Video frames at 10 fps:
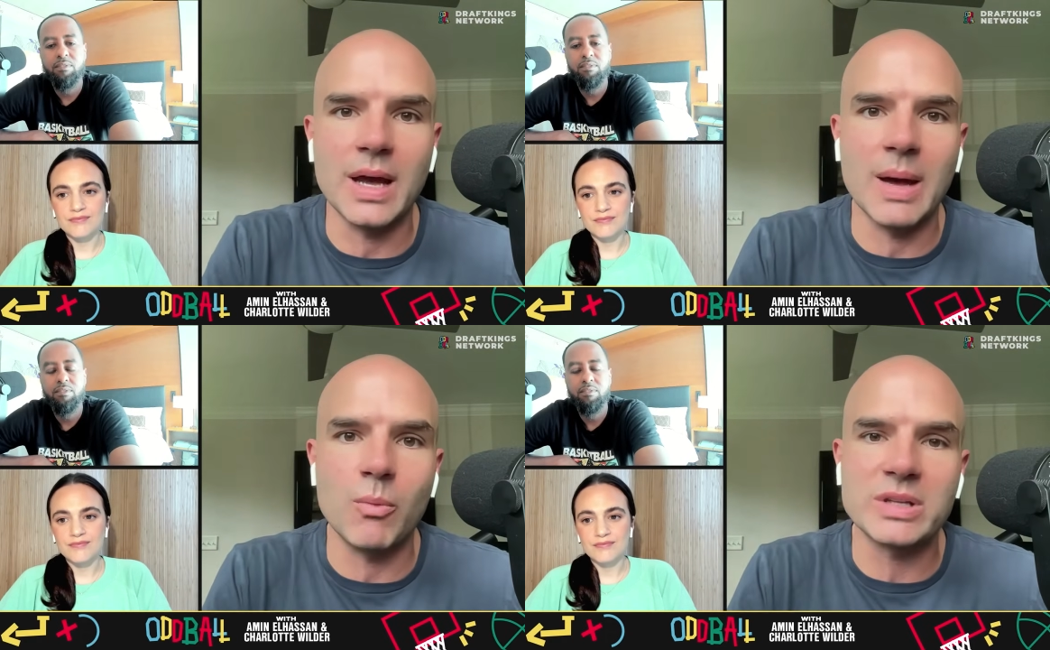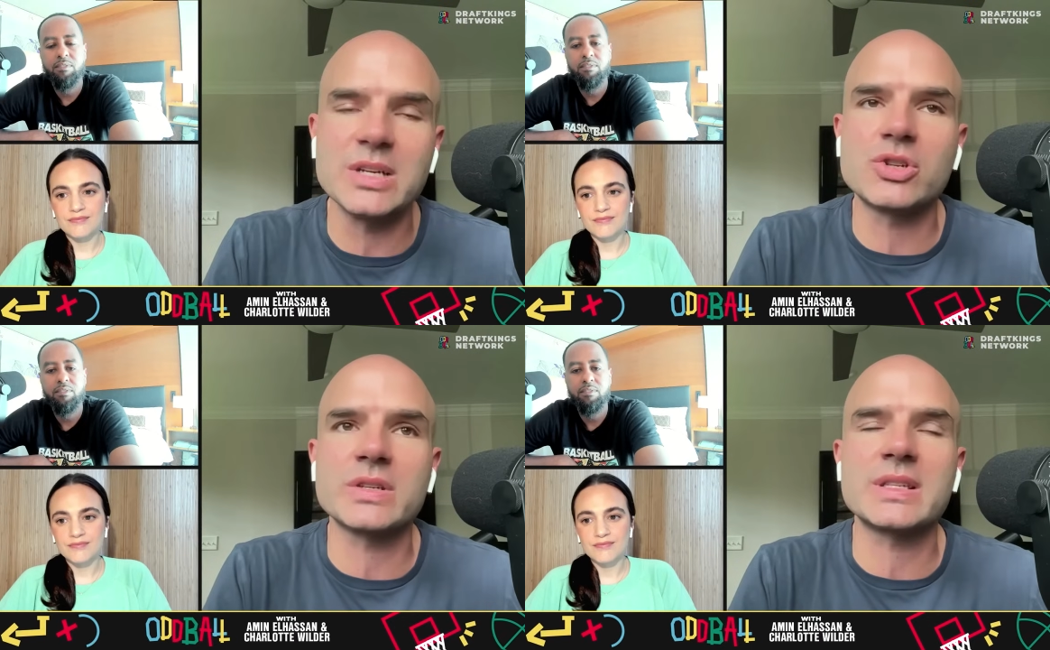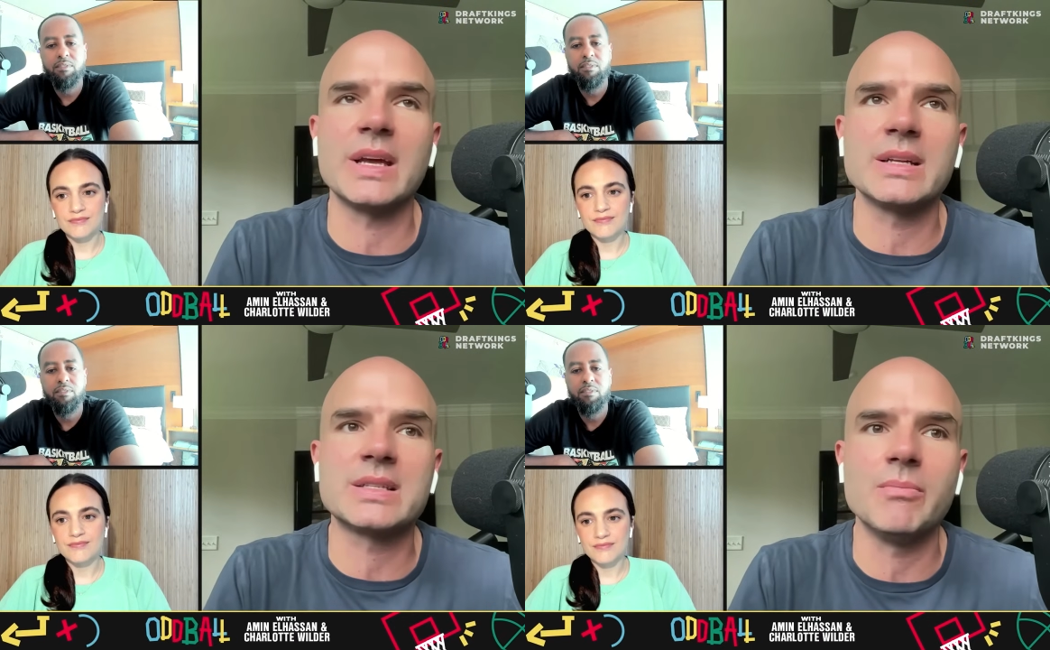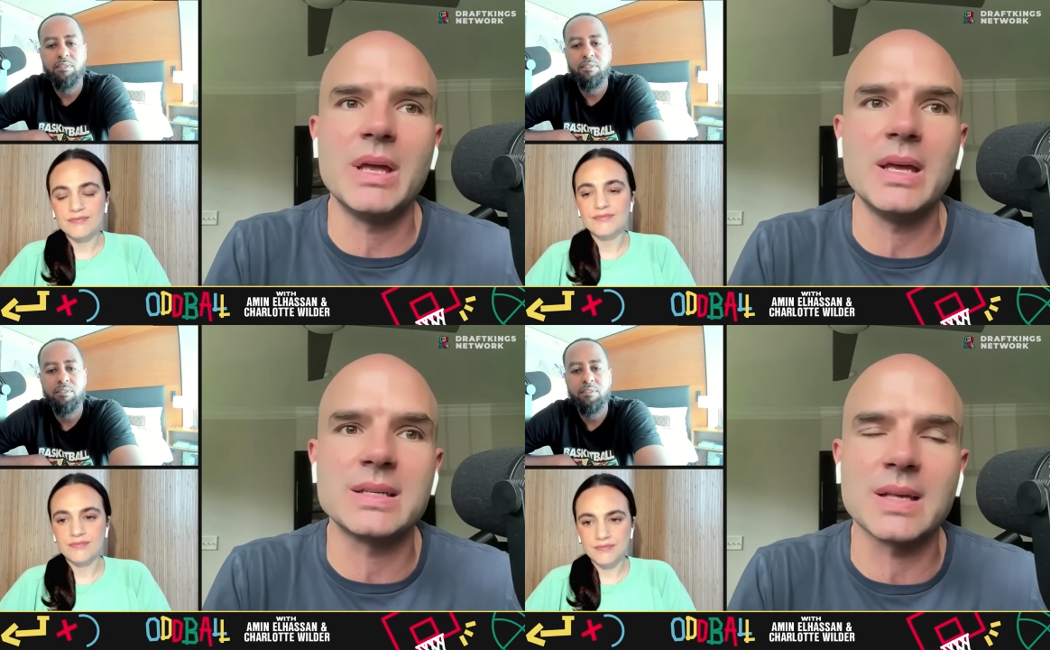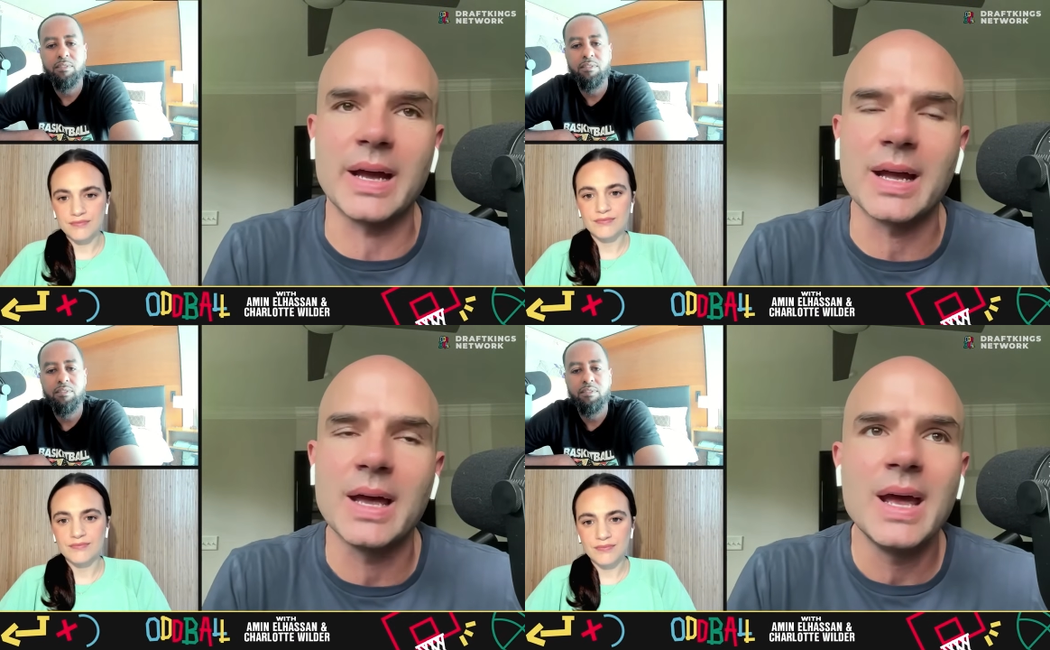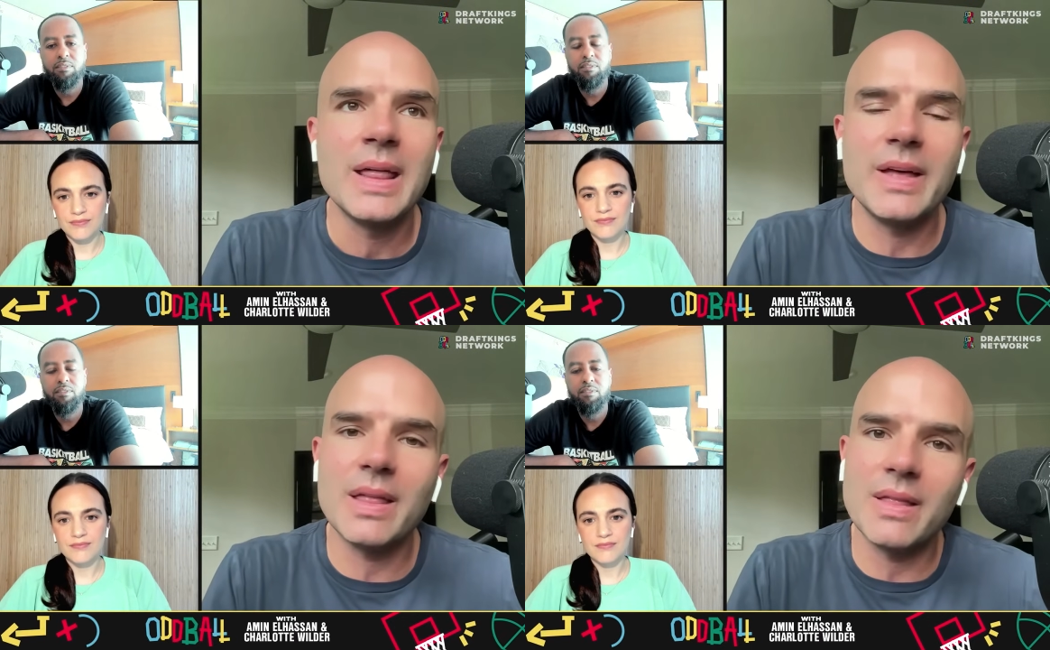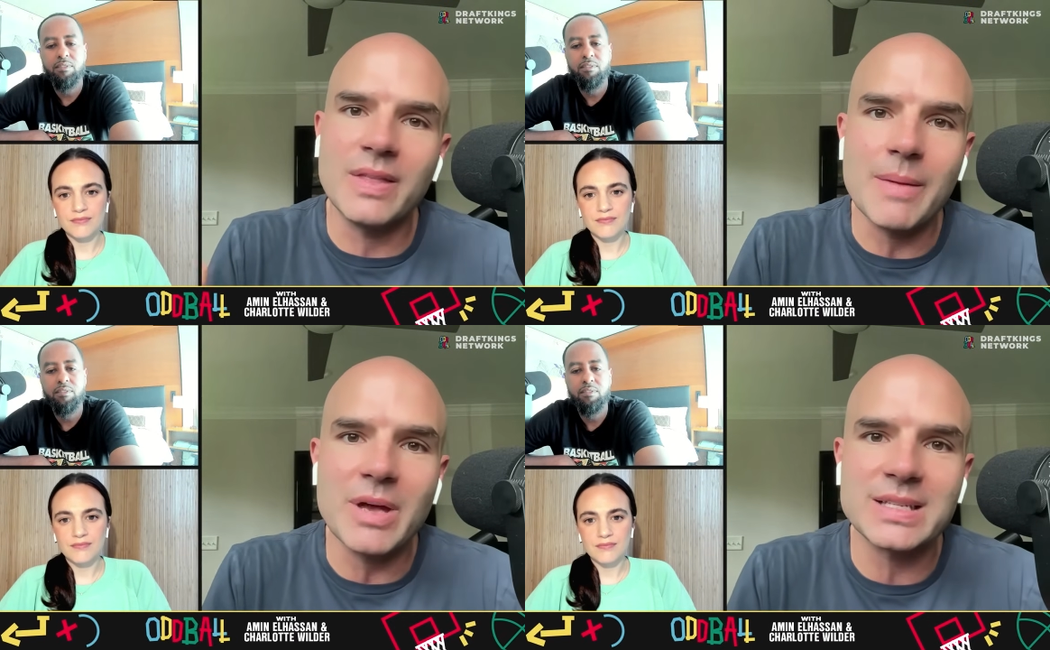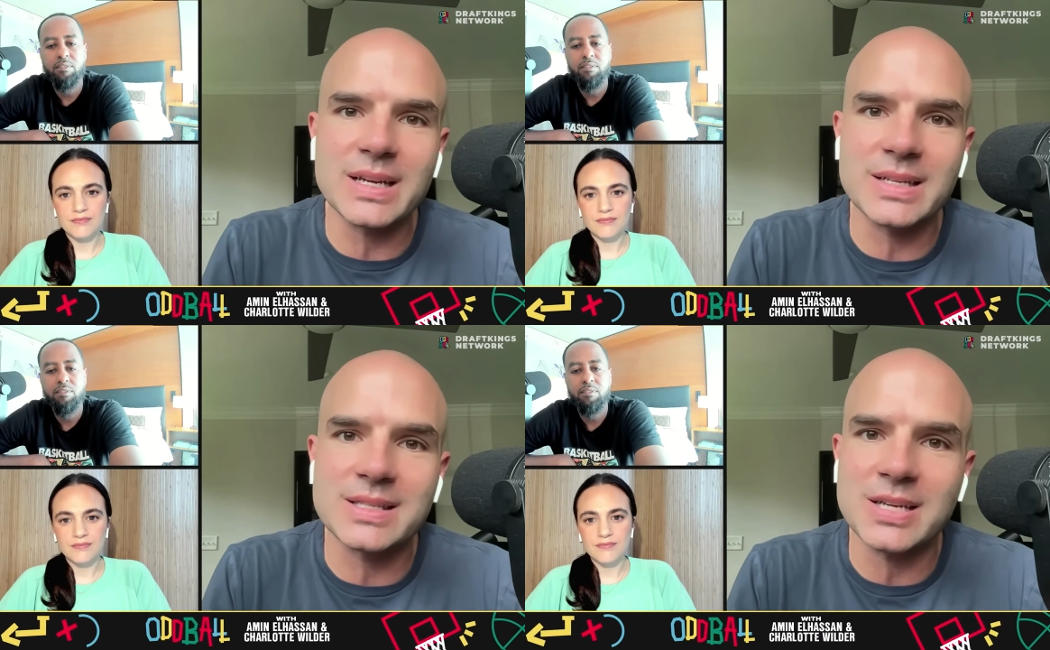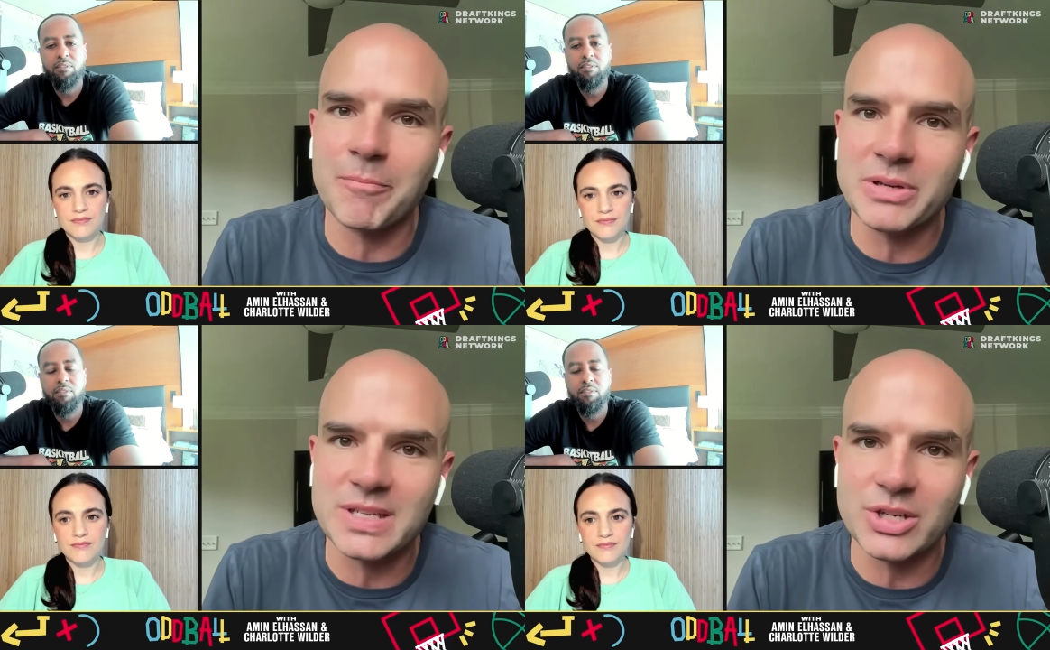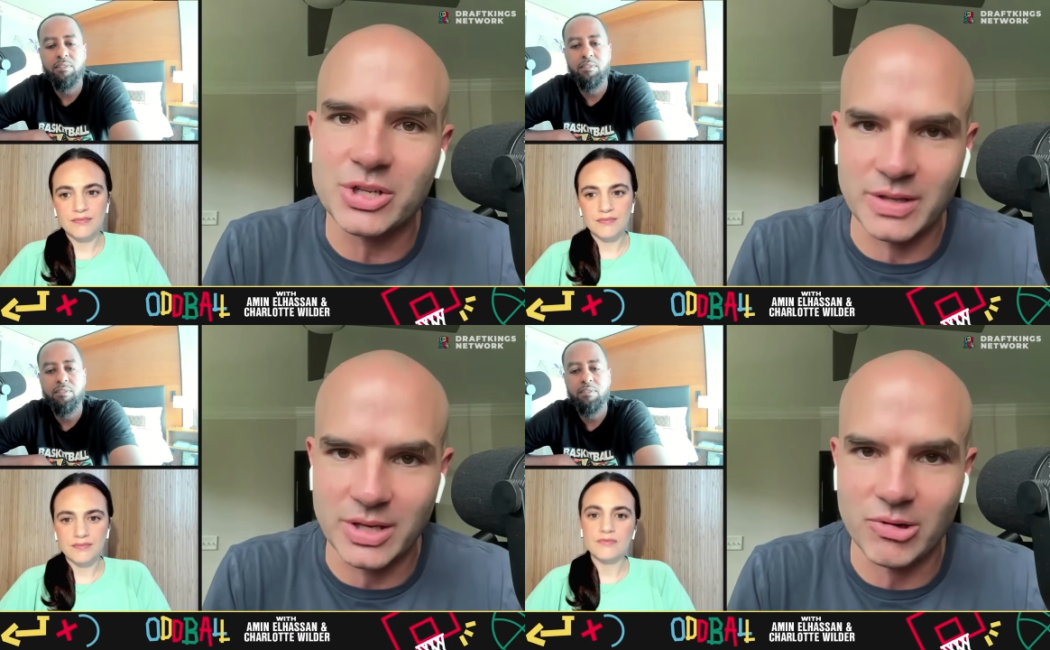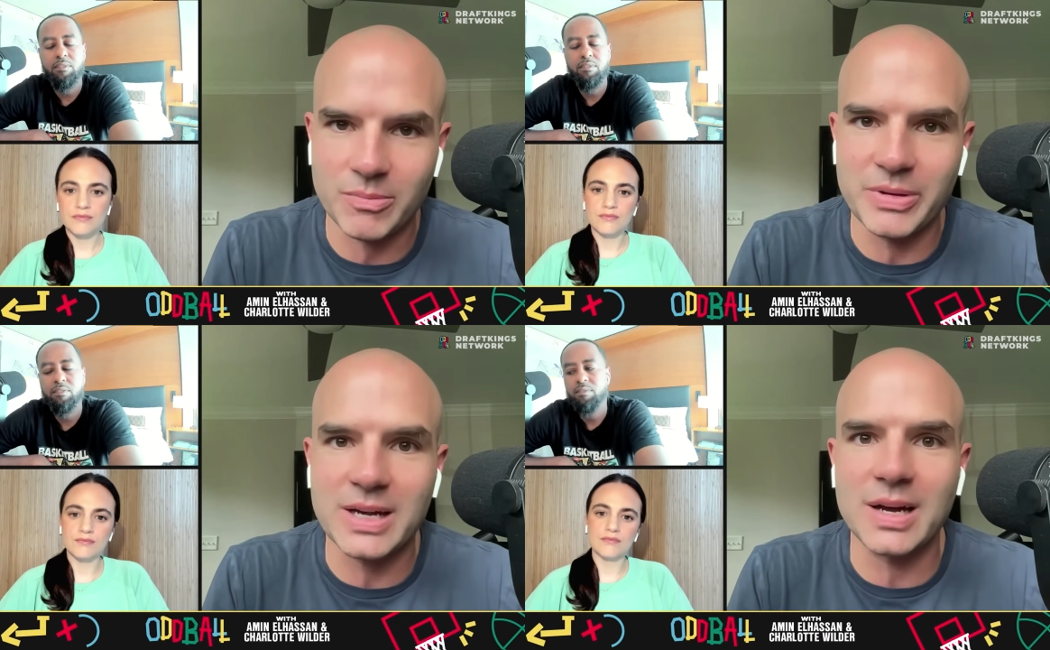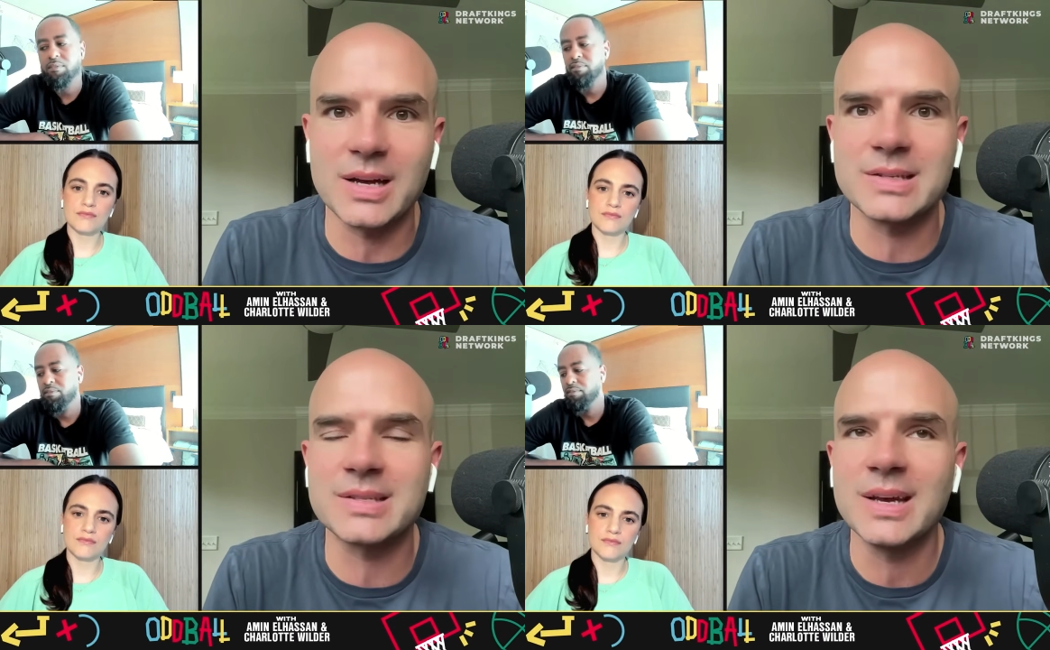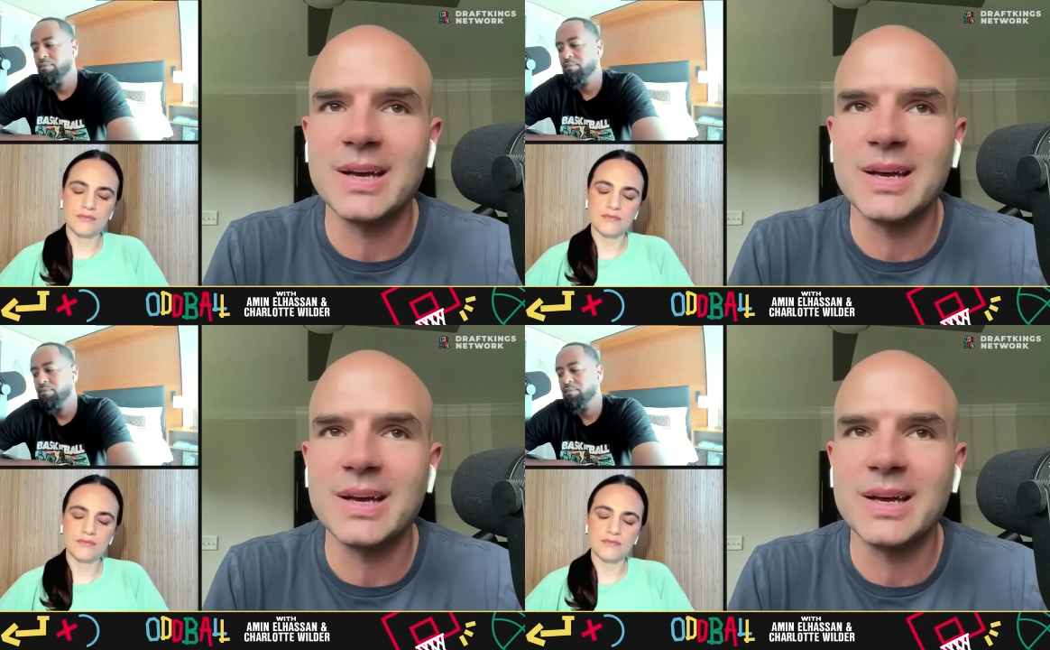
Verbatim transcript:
Speaker 1: And what's interesting to me is like the, the NBA is in a tough position here because mm-hmm.